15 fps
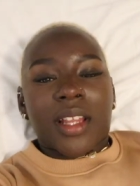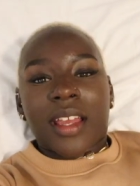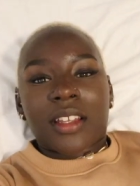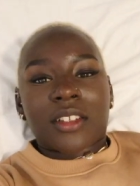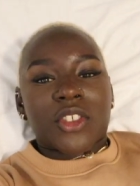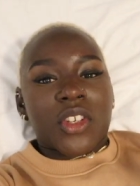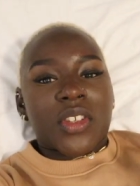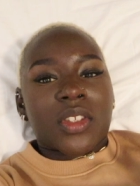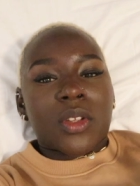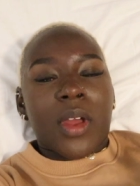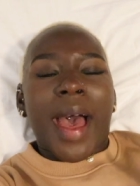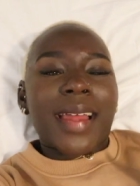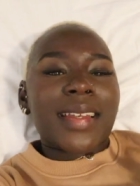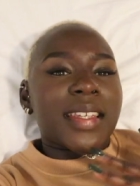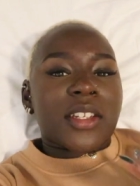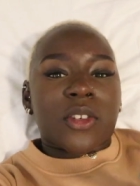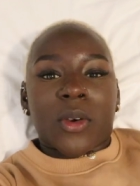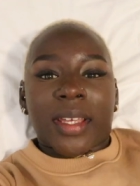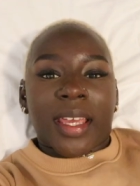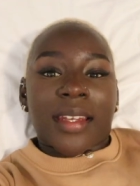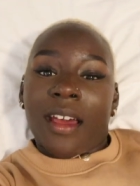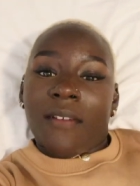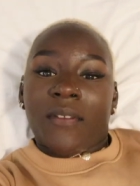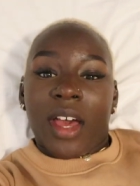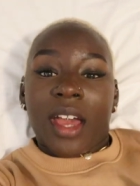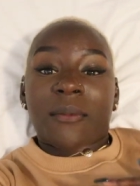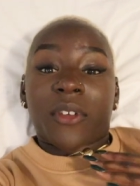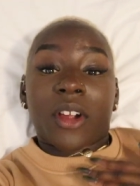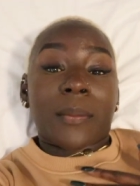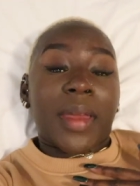Like, just I did not get that
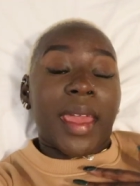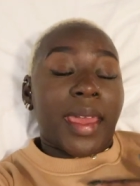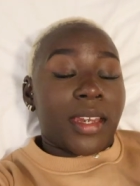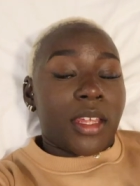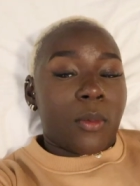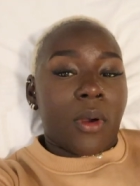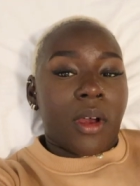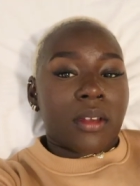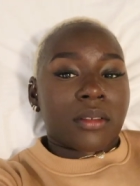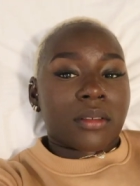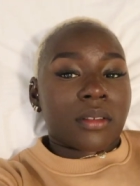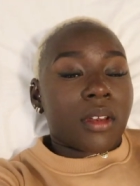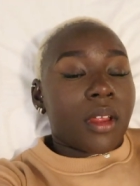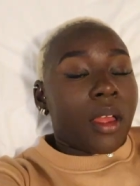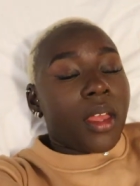vibe from anyone.